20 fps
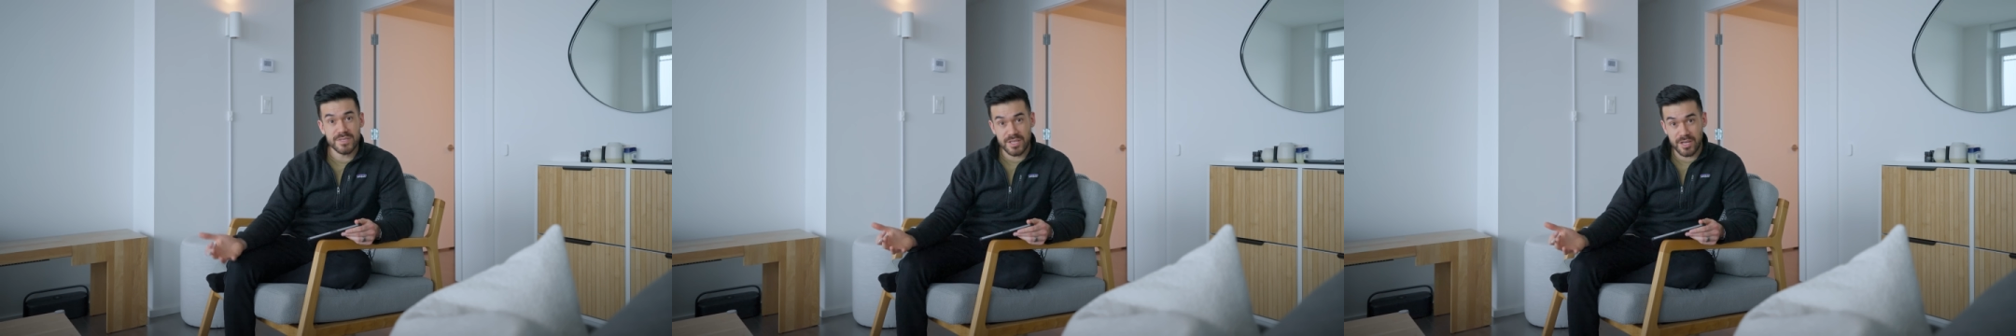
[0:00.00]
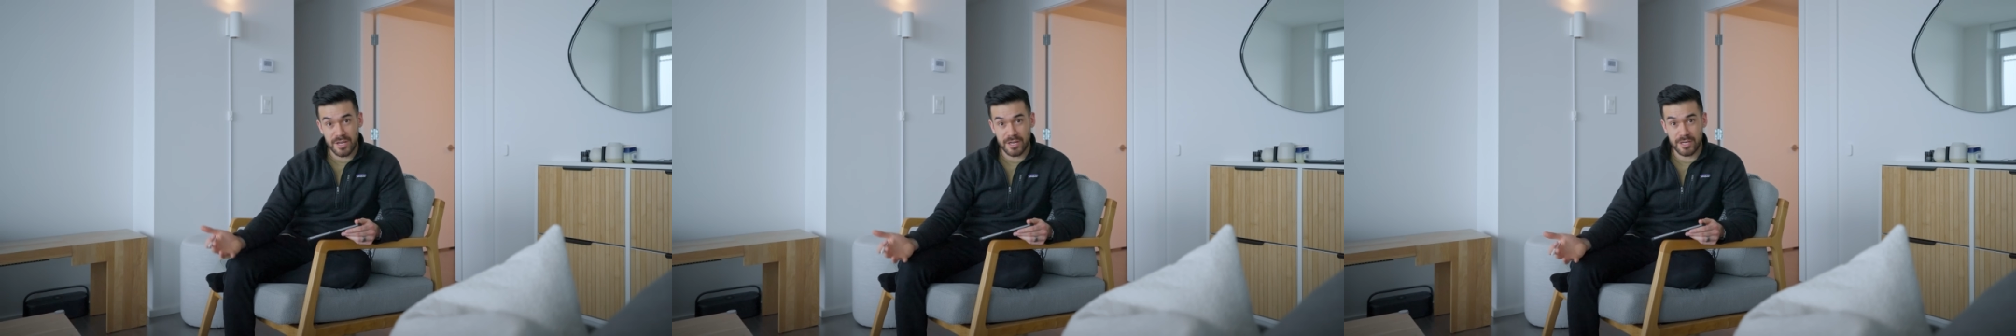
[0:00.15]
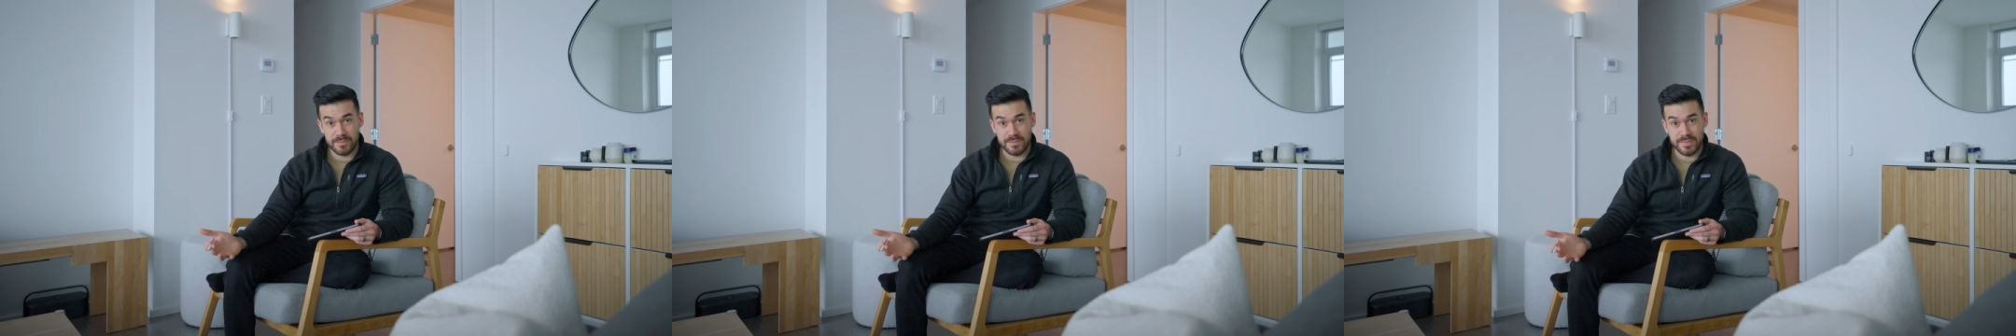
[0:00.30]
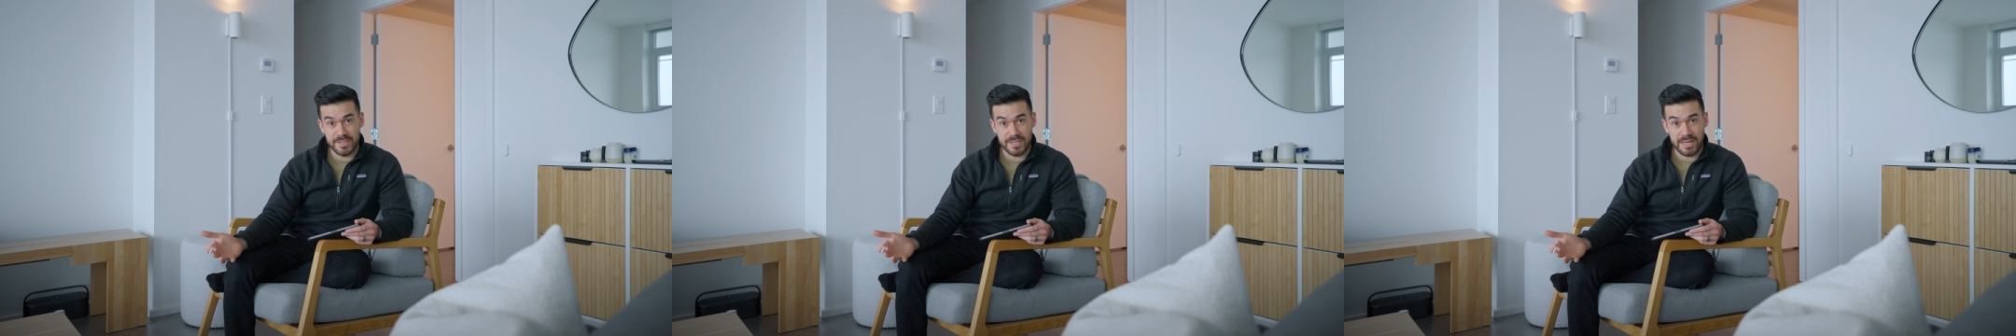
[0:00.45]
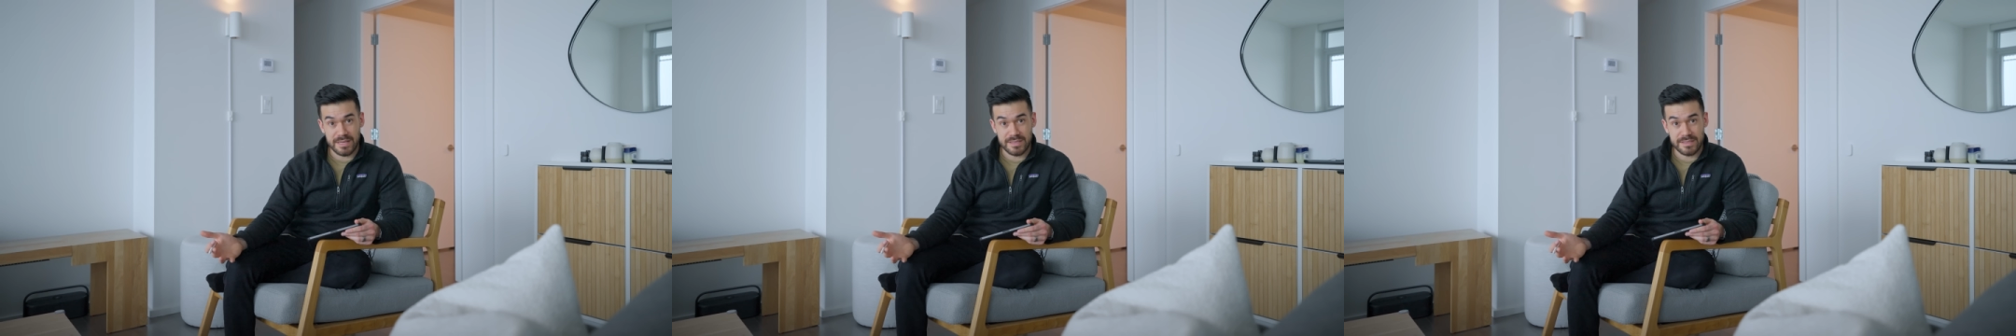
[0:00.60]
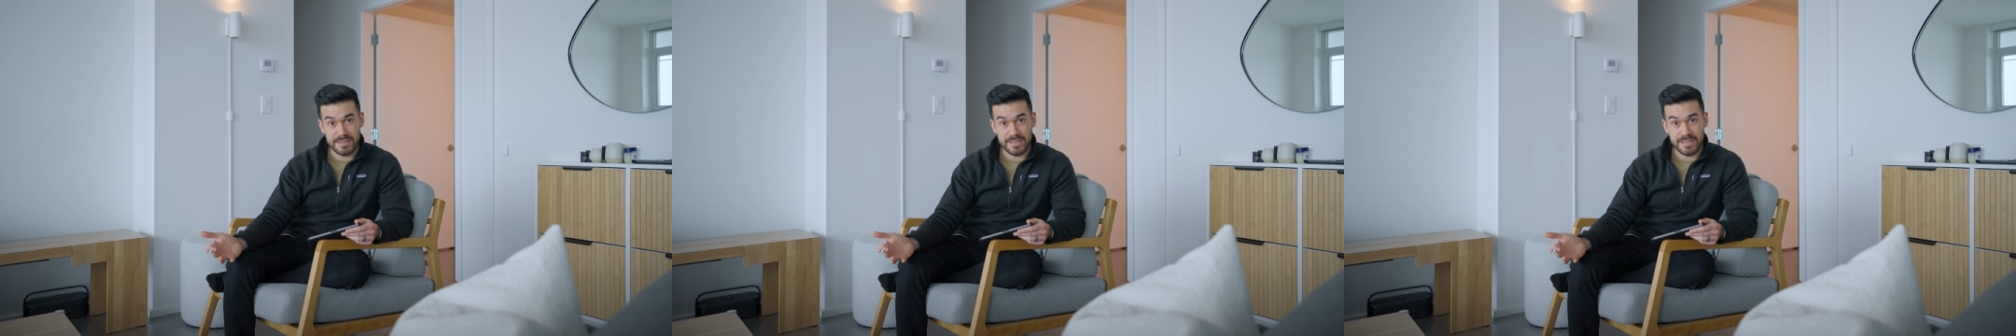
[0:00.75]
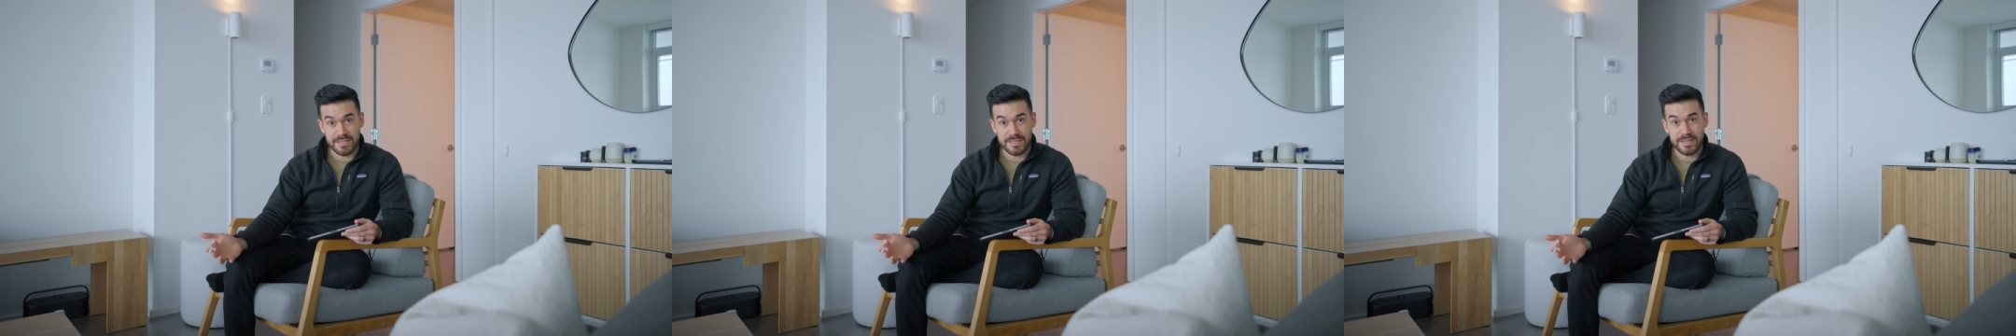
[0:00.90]

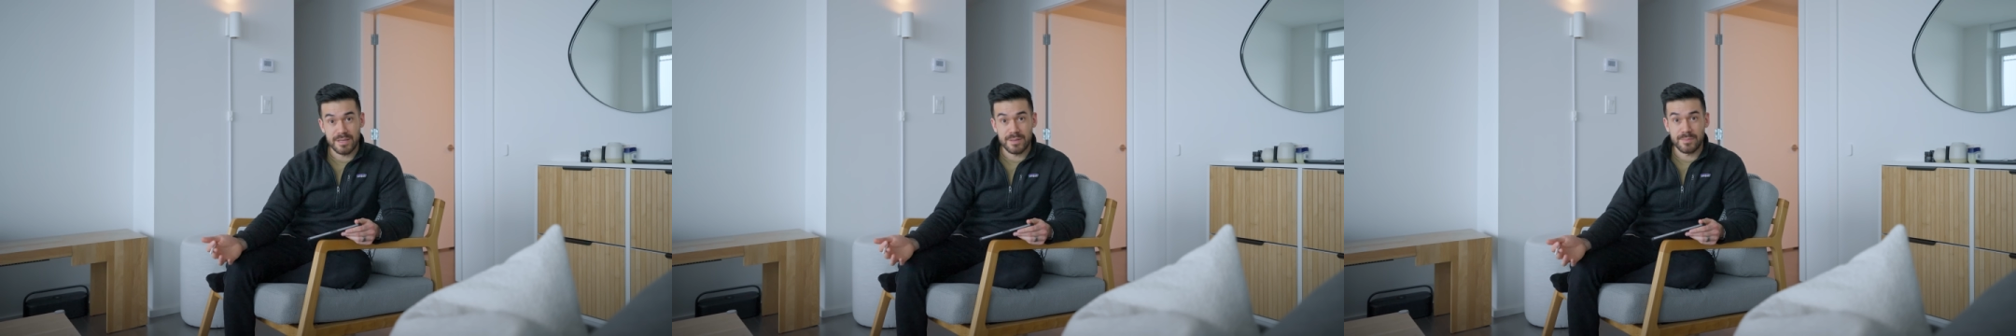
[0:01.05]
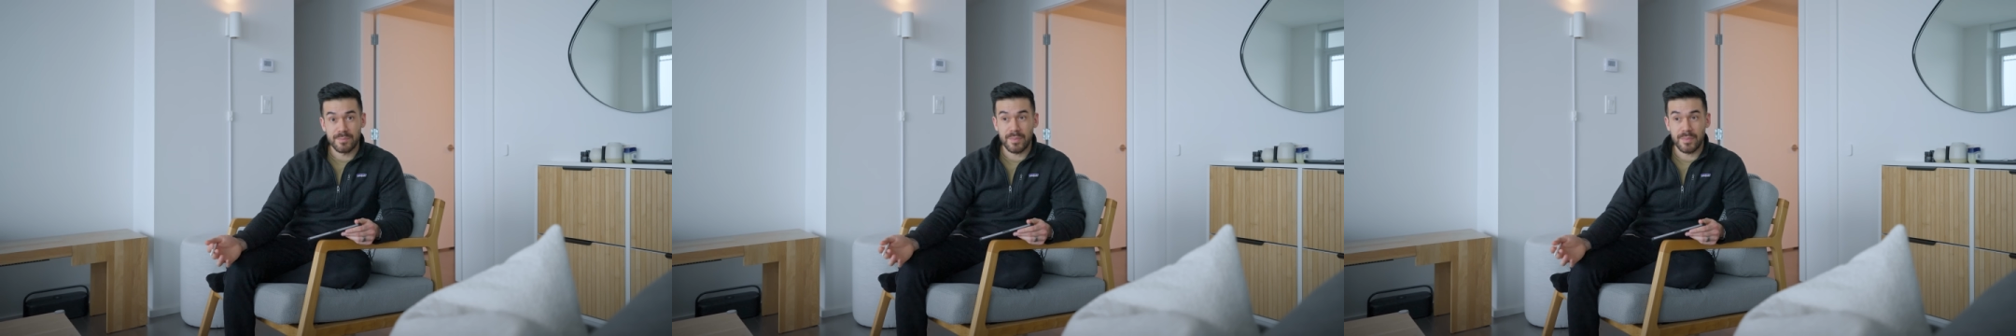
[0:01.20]
circumstances,